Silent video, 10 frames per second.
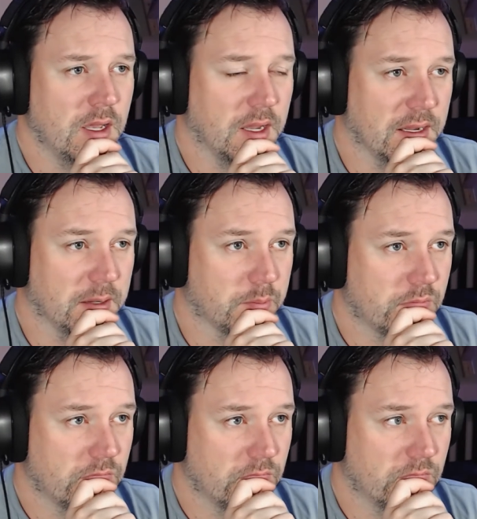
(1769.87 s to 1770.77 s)

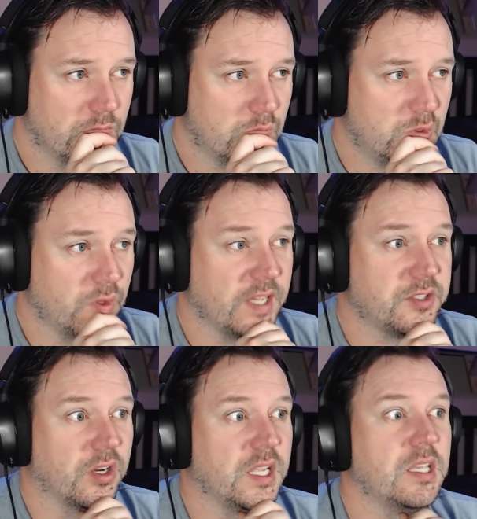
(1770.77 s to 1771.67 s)
So that's
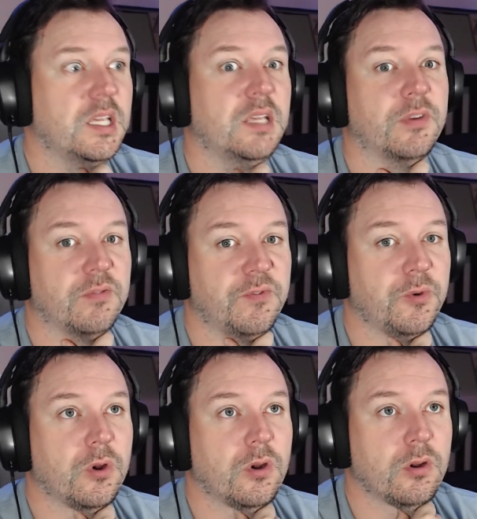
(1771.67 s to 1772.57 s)
going to even
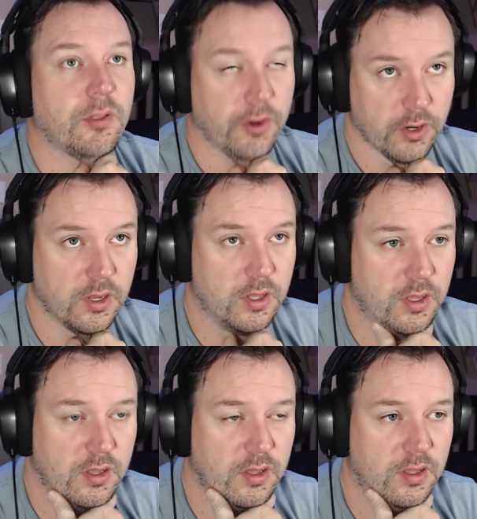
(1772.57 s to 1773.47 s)
further
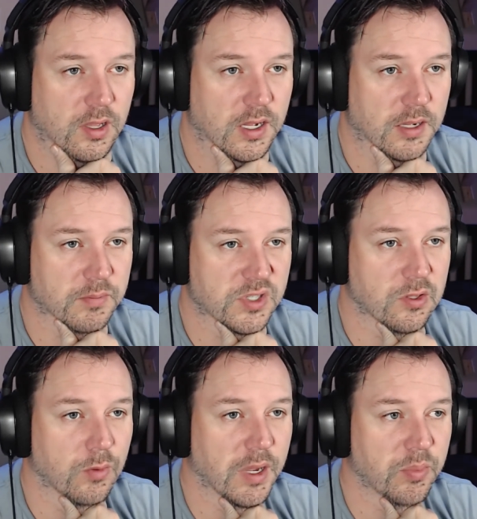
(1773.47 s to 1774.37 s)

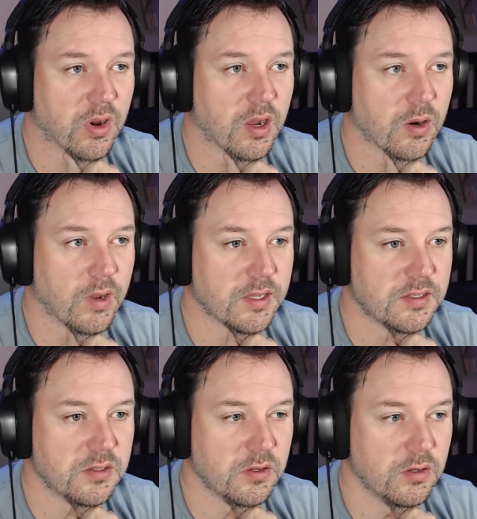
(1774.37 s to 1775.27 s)
slow my progress.
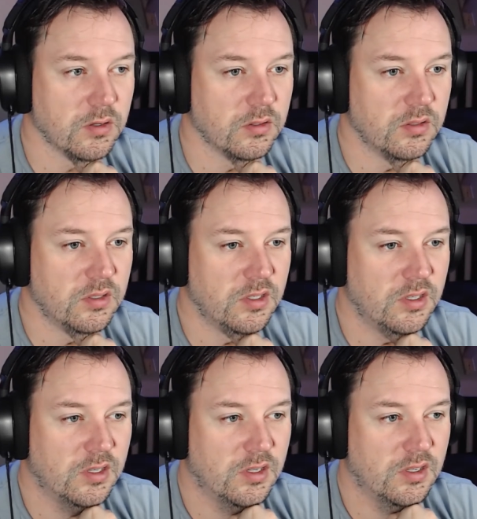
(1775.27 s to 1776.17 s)
So
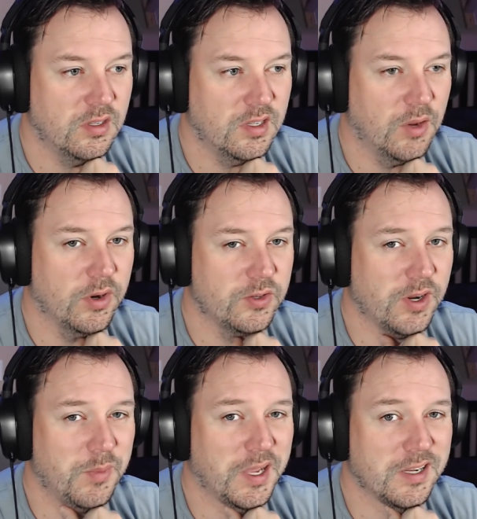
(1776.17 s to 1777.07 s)
I want to try
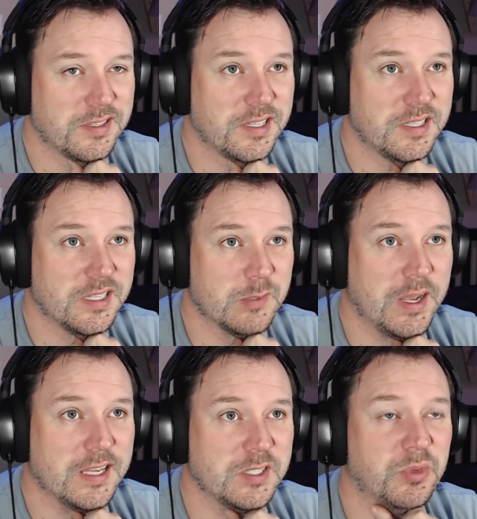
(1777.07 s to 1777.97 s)
to make it as easy as
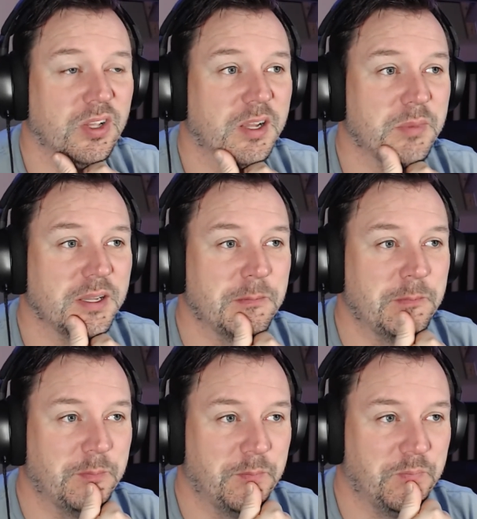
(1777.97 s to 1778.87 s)
possible on me,
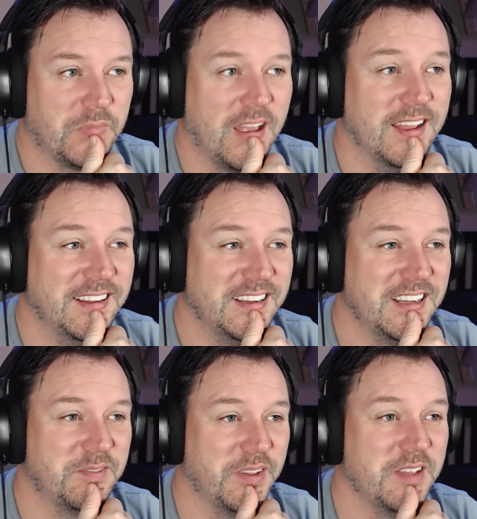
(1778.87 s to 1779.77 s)

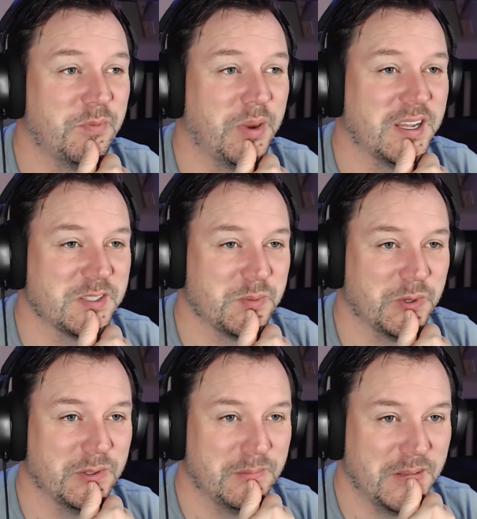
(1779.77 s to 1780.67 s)
if
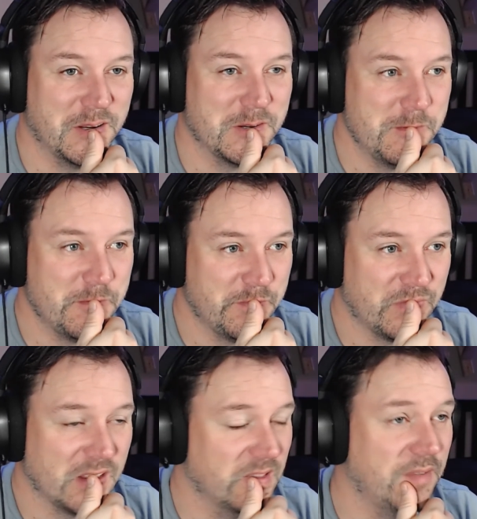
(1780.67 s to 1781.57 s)
possible. You know,
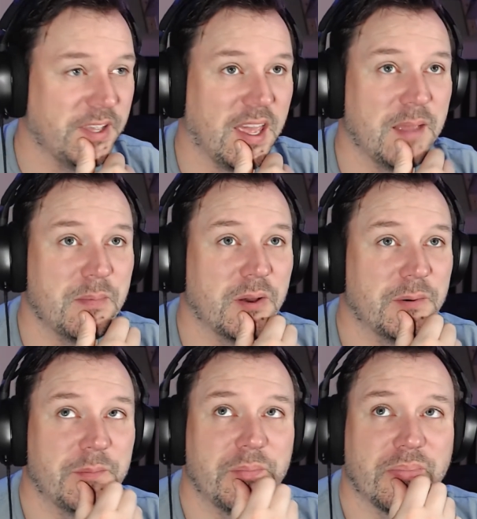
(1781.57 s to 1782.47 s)
love the game
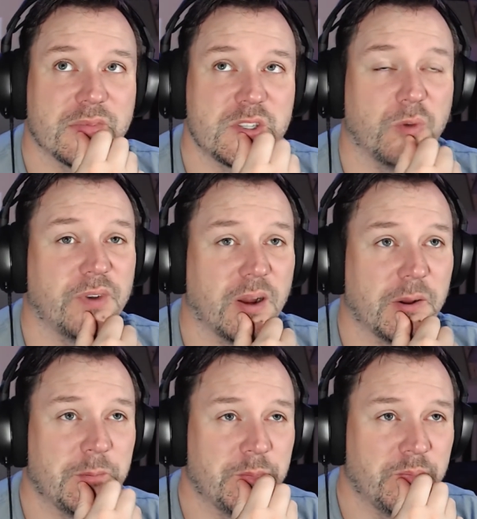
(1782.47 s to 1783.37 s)
though so far,